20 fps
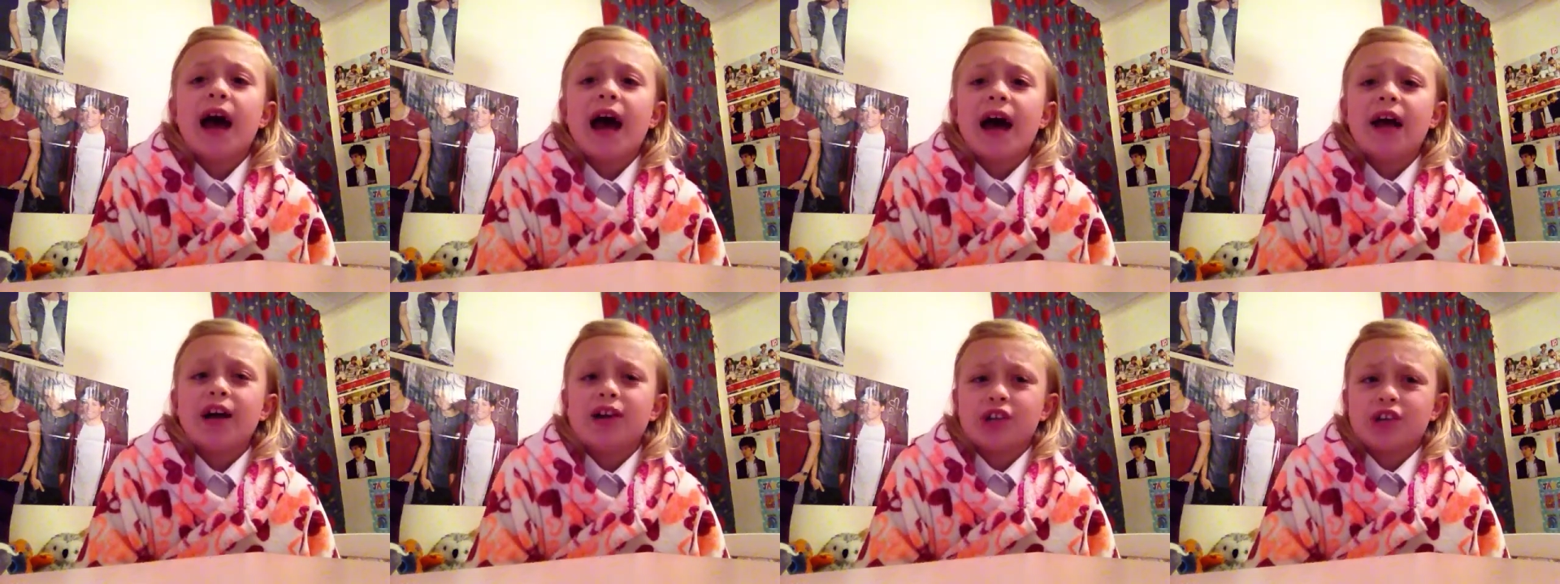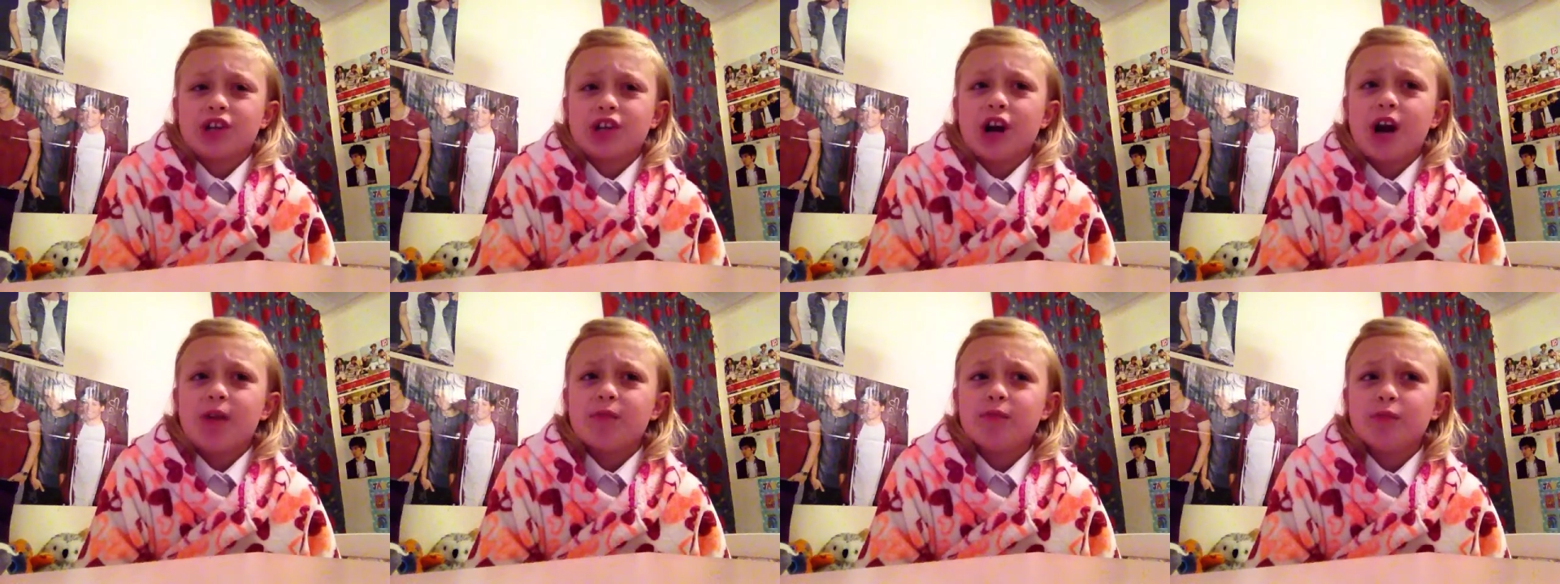And I
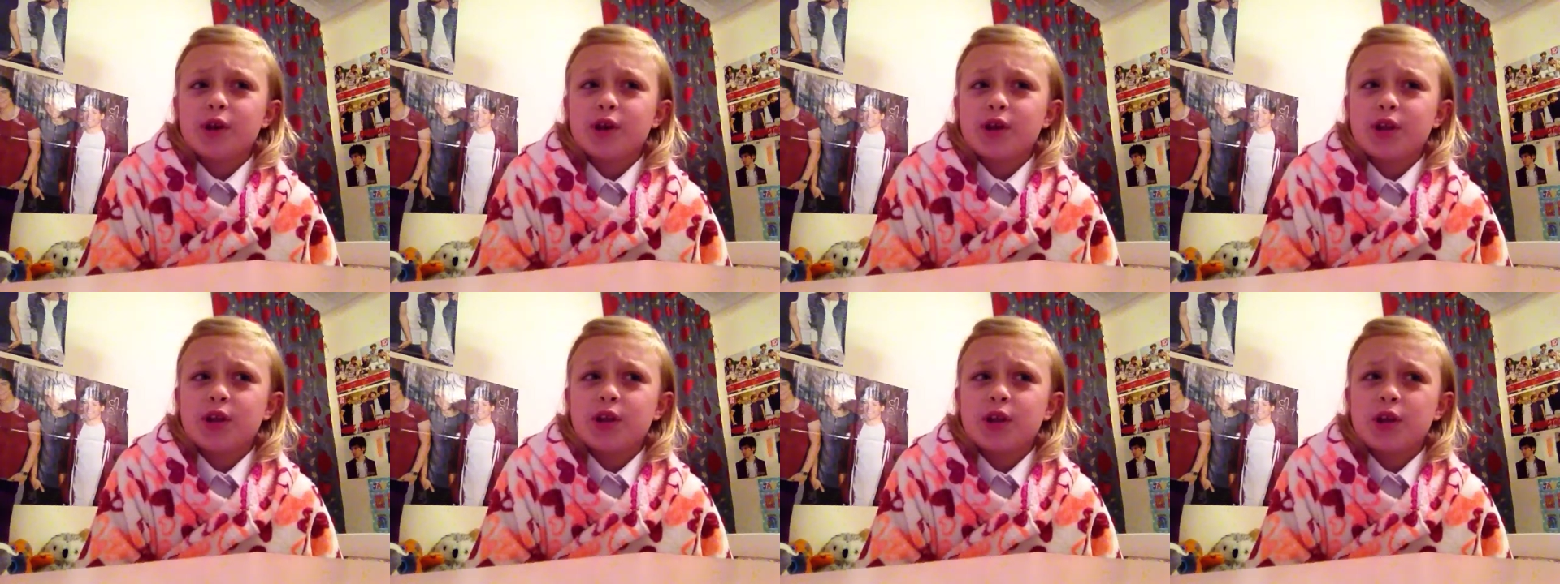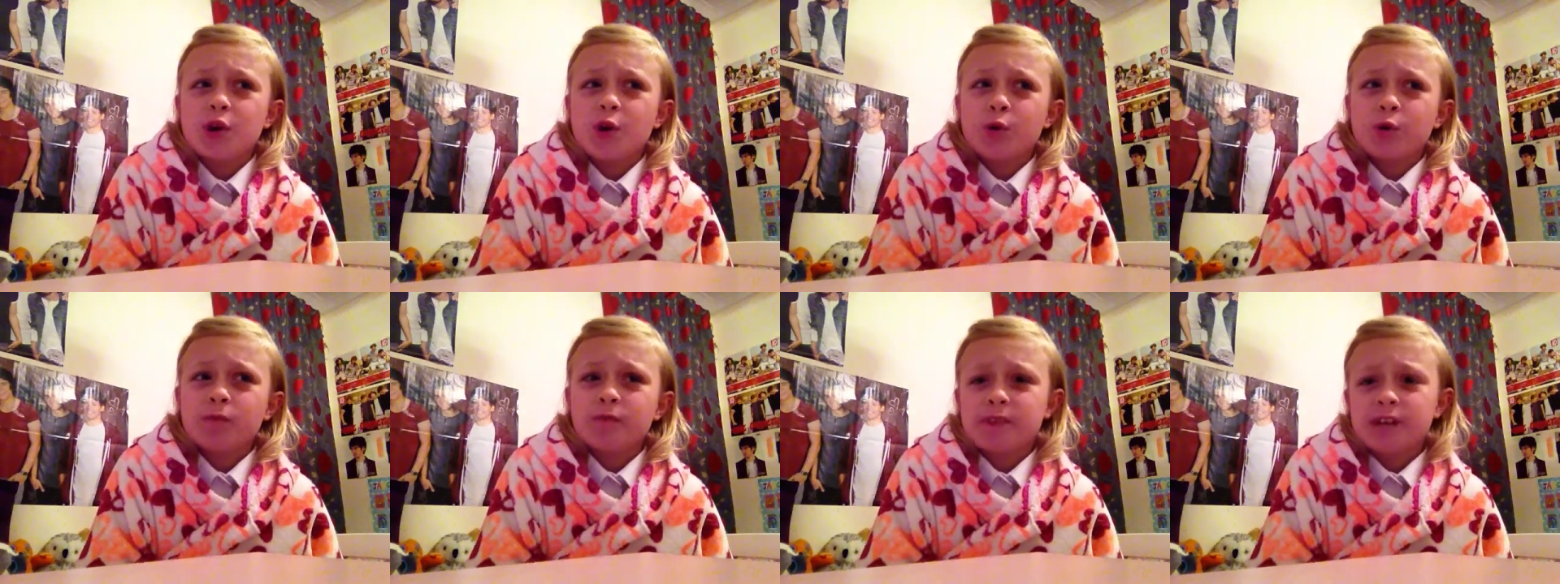just upload the
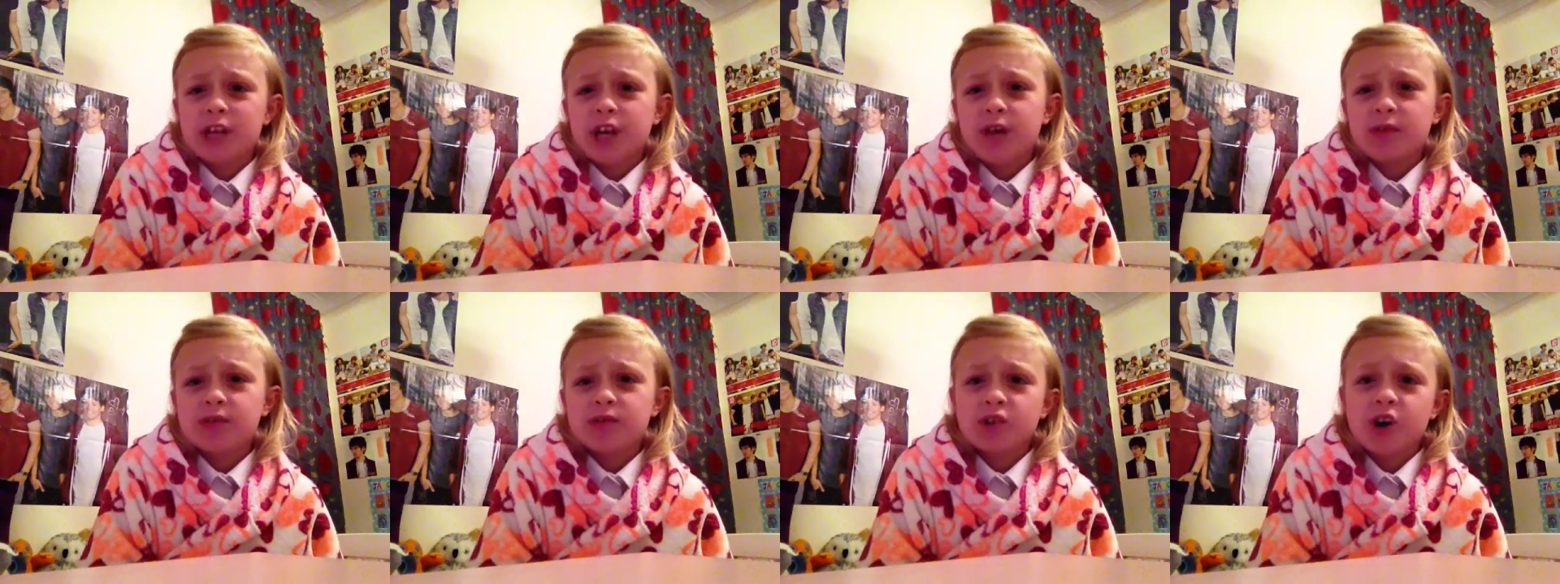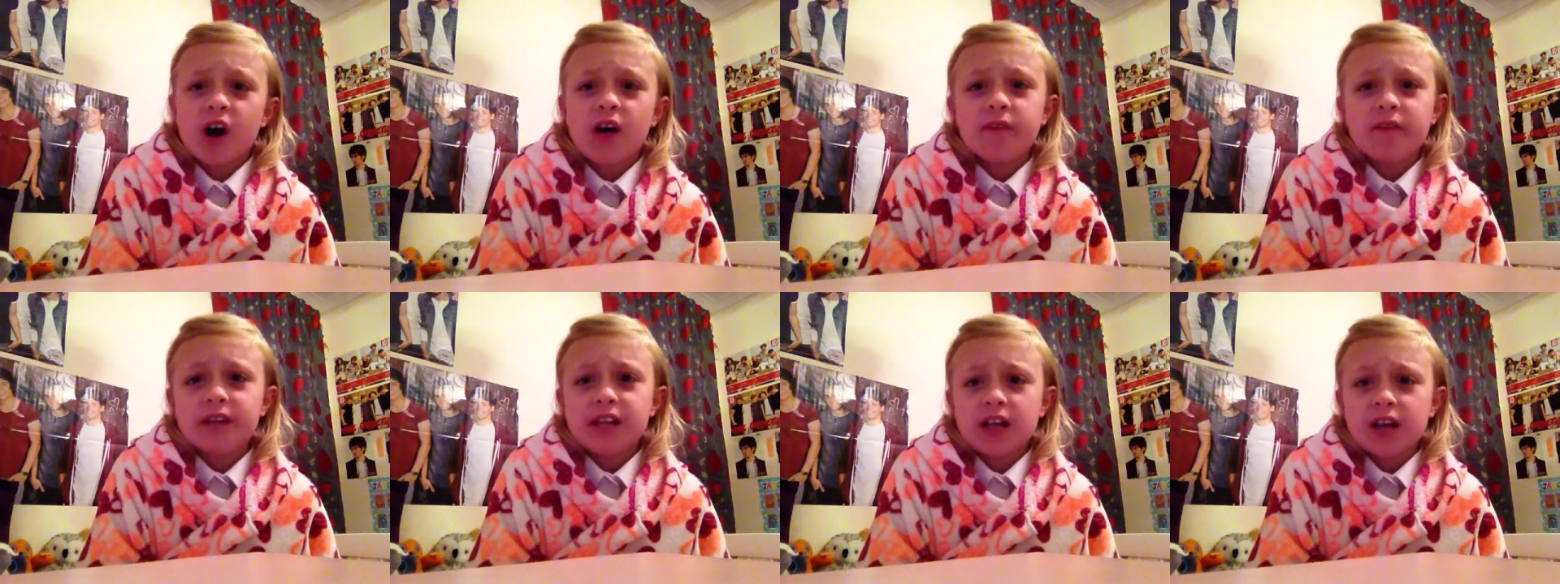old video
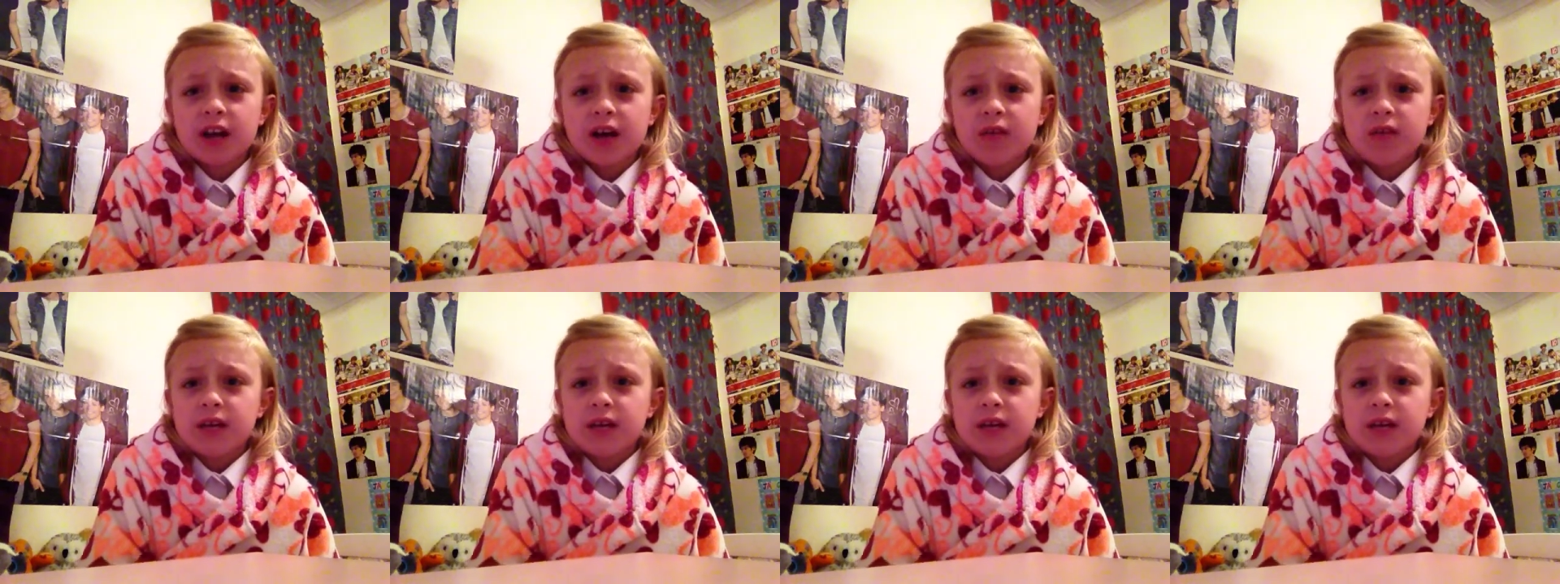star video,